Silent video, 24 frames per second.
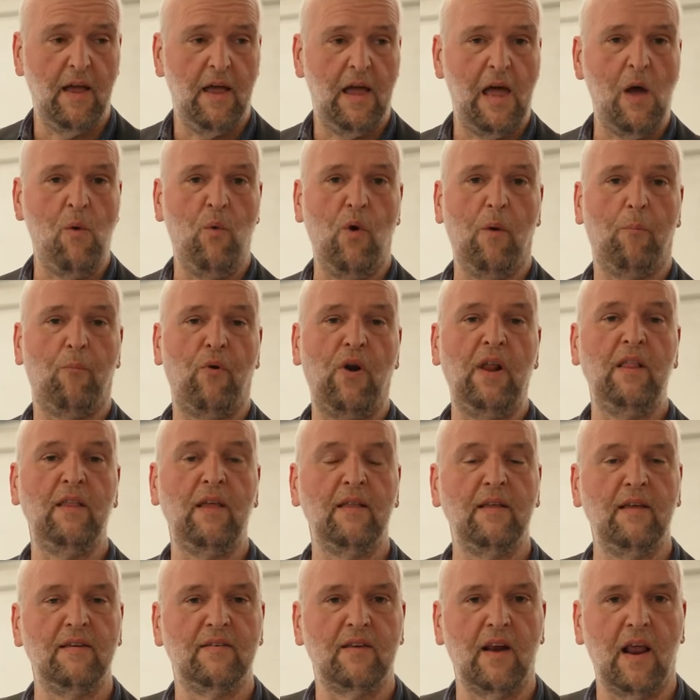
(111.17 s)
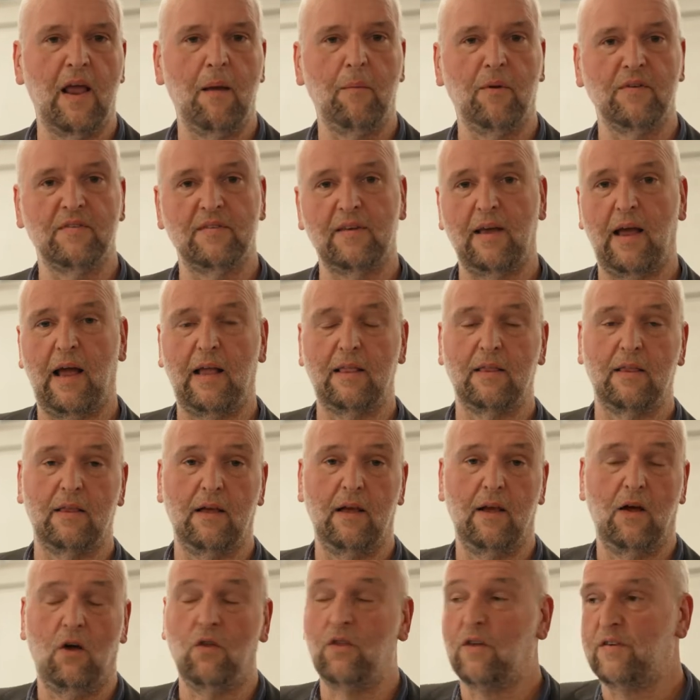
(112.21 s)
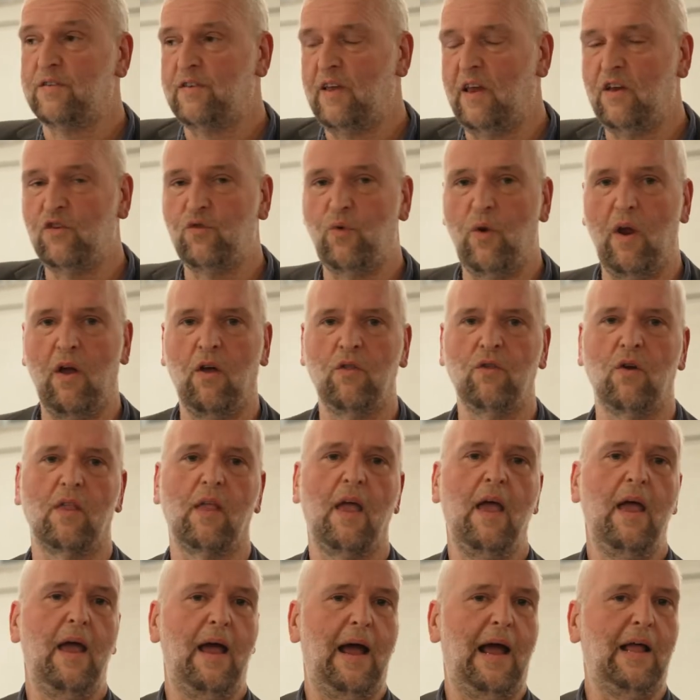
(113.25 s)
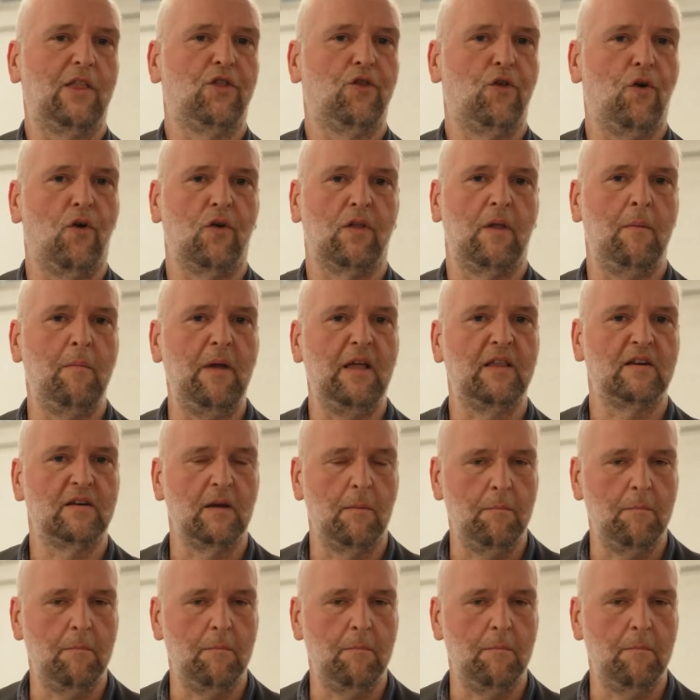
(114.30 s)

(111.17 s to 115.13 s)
And we're printing these labels on a CX300 at 30 meters a